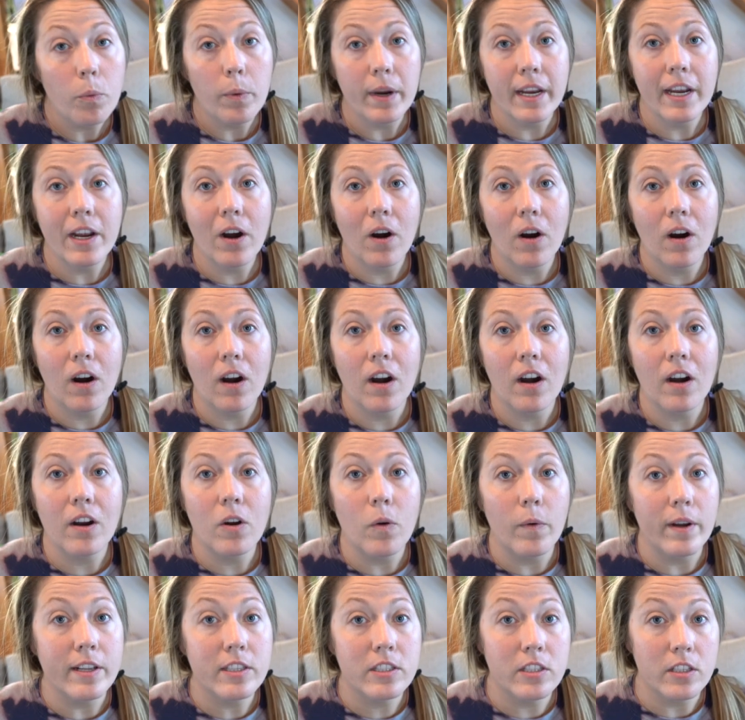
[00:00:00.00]
We are
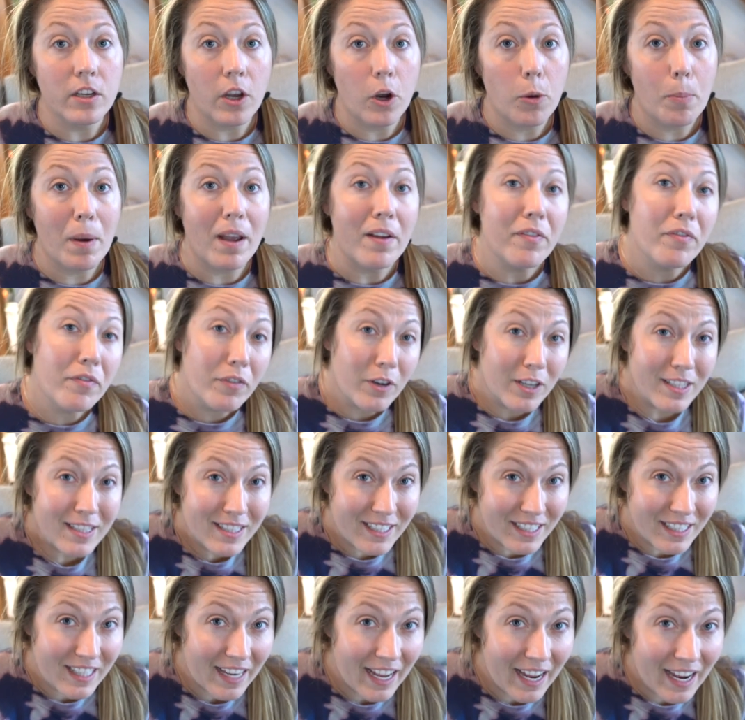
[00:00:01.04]
going to go by foot
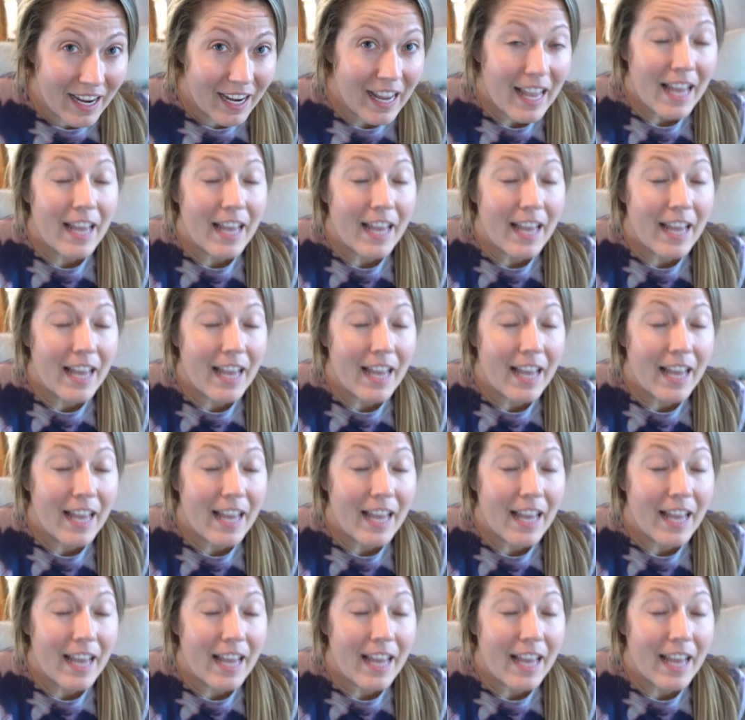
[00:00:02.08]
today.